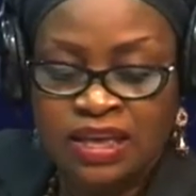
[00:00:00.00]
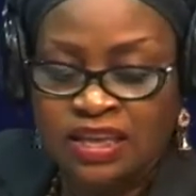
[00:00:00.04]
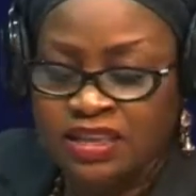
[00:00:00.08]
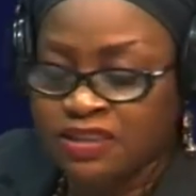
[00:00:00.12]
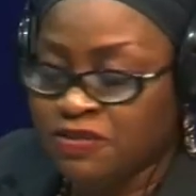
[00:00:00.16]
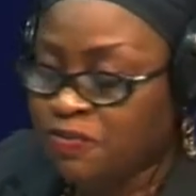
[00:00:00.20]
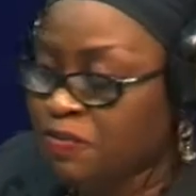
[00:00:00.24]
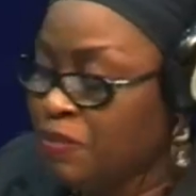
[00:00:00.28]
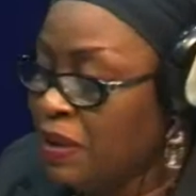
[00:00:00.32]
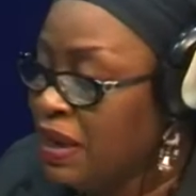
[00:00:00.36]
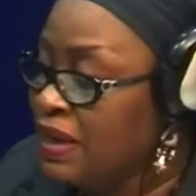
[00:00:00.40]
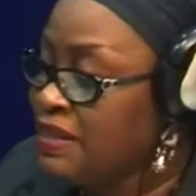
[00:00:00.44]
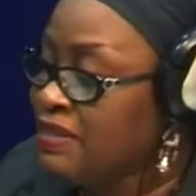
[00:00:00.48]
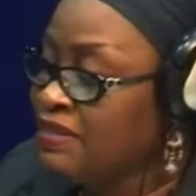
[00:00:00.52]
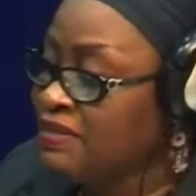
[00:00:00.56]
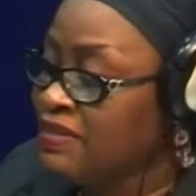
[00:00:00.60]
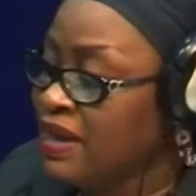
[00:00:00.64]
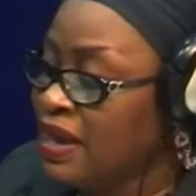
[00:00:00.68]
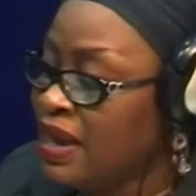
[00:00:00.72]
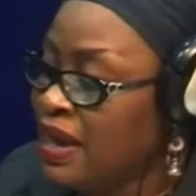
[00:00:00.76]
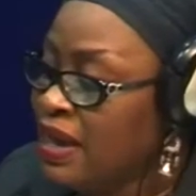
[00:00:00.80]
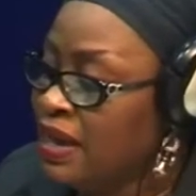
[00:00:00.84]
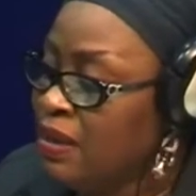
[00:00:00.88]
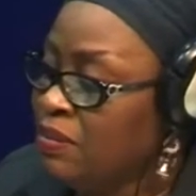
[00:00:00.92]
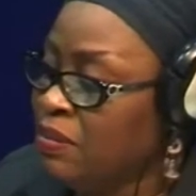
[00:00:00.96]
Spend
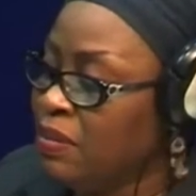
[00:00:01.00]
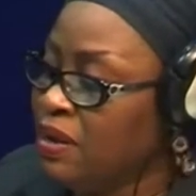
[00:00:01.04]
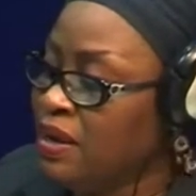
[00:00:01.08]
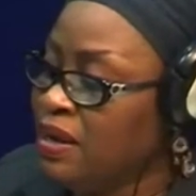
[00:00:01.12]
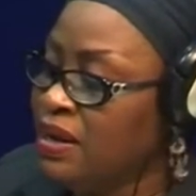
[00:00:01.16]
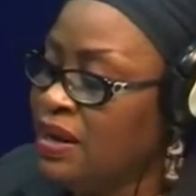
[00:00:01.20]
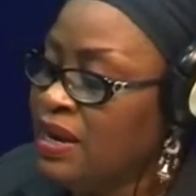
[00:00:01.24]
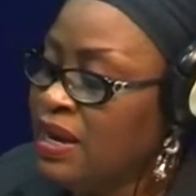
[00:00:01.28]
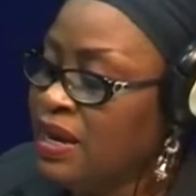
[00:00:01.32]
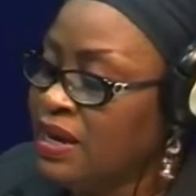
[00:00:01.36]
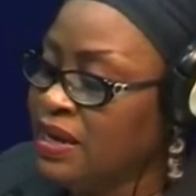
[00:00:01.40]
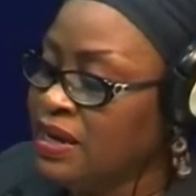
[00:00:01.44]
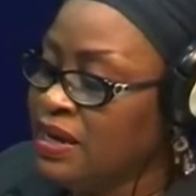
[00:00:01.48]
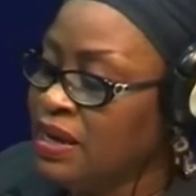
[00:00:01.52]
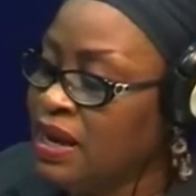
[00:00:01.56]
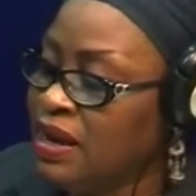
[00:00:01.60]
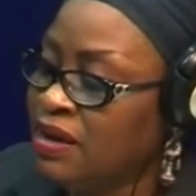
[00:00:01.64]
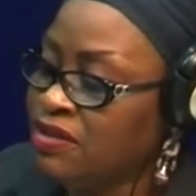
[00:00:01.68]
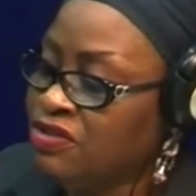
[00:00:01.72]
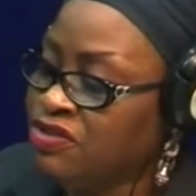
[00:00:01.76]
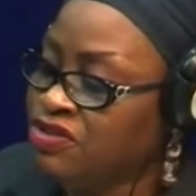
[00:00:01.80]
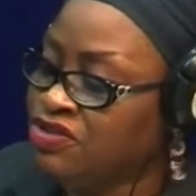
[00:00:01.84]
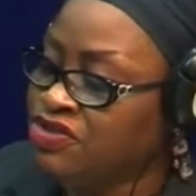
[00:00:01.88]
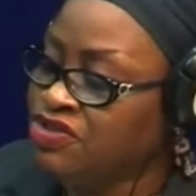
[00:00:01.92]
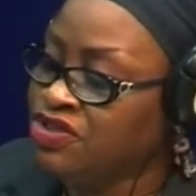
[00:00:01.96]
time learning how
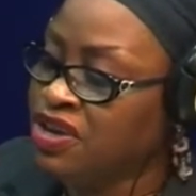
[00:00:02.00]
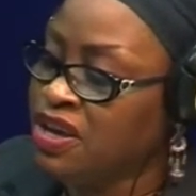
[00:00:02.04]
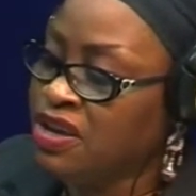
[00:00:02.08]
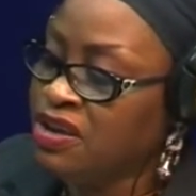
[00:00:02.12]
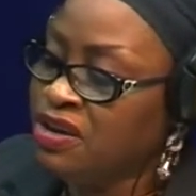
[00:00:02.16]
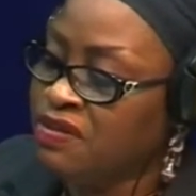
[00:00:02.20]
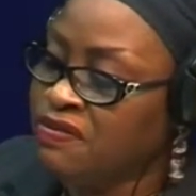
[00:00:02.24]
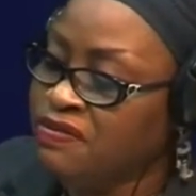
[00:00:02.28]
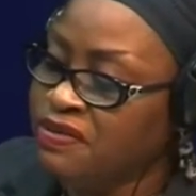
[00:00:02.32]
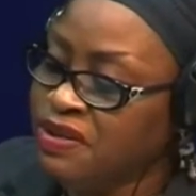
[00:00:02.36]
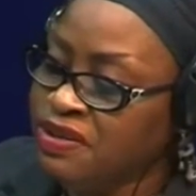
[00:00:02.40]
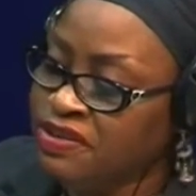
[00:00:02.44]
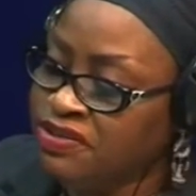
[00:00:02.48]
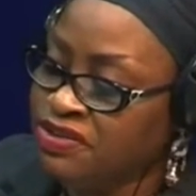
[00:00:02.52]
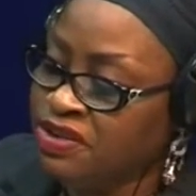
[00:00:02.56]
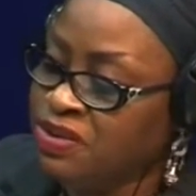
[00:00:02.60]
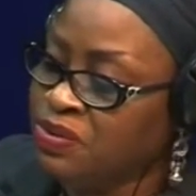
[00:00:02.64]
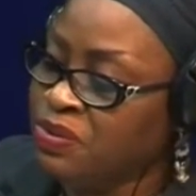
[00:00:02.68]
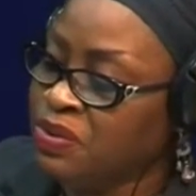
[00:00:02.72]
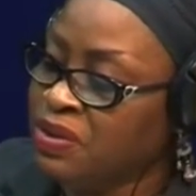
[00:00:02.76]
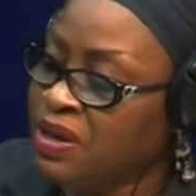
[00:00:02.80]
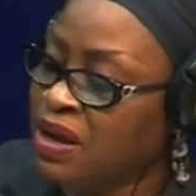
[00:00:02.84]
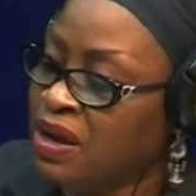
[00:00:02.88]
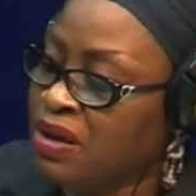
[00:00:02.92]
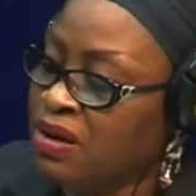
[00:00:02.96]
to share your vision
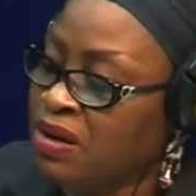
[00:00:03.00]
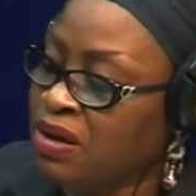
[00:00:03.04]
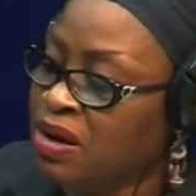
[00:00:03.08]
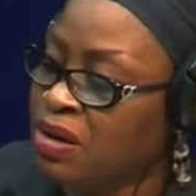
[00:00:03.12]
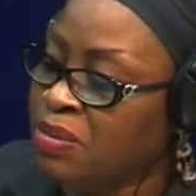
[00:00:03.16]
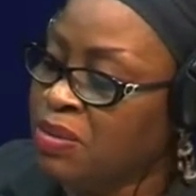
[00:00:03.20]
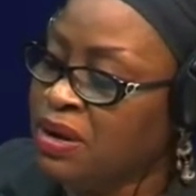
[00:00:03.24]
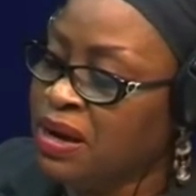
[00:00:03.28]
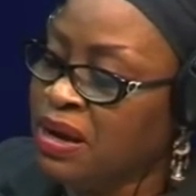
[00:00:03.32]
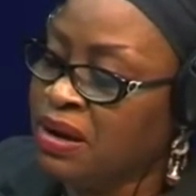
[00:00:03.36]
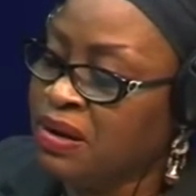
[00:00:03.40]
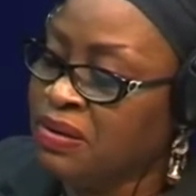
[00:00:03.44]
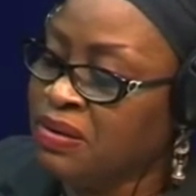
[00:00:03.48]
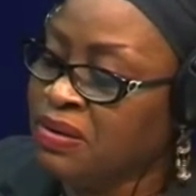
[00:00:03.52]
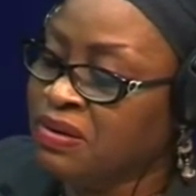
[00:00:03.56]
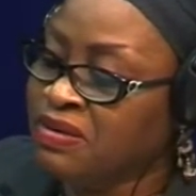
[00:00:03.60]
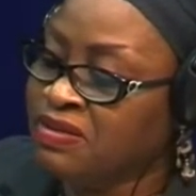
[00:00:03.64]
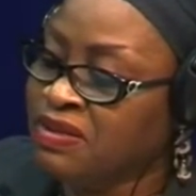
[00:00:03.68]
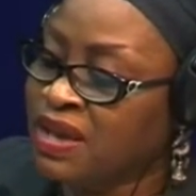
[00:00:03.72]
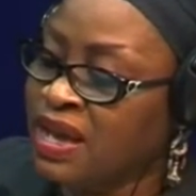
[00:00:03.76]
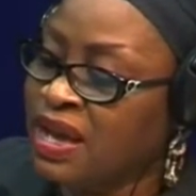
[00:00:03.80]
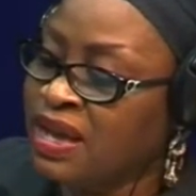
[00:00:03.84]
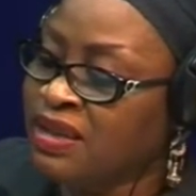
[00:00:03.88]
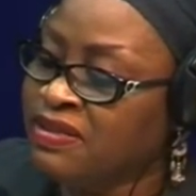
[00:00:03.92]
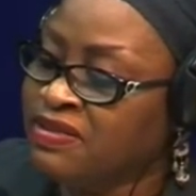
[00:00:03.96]
without coming
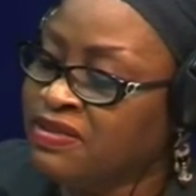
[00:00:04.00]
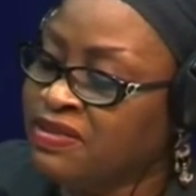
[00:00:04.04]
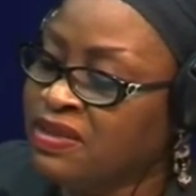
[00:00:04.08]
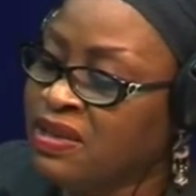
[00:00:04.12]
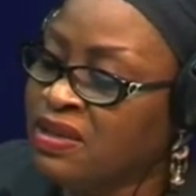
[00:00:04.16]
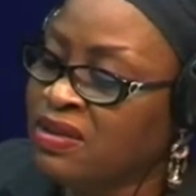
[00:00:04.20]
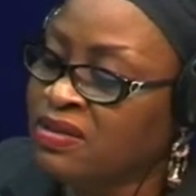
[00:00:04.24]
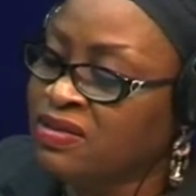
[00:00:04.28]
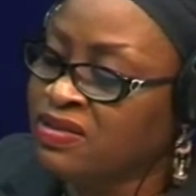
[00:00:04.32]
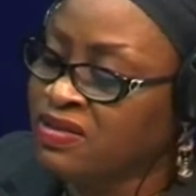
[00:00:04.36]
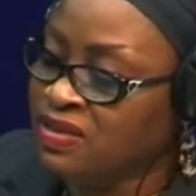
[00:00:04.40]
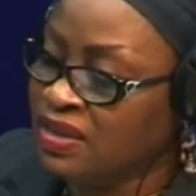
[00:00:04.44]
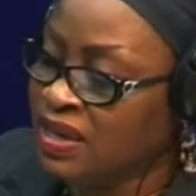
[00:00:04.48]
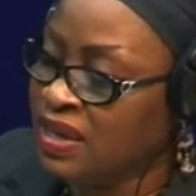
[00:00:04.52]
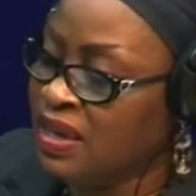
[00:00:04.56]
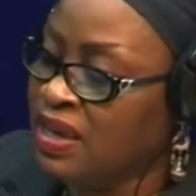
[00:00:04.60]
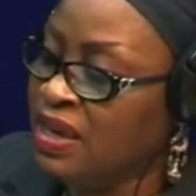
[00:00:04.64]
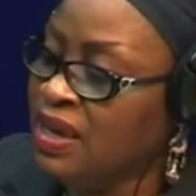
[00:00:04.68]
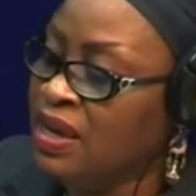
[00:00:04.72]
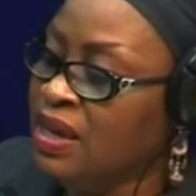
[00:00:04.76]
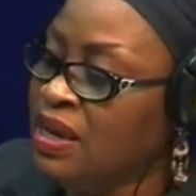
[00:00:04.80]
across as salesy.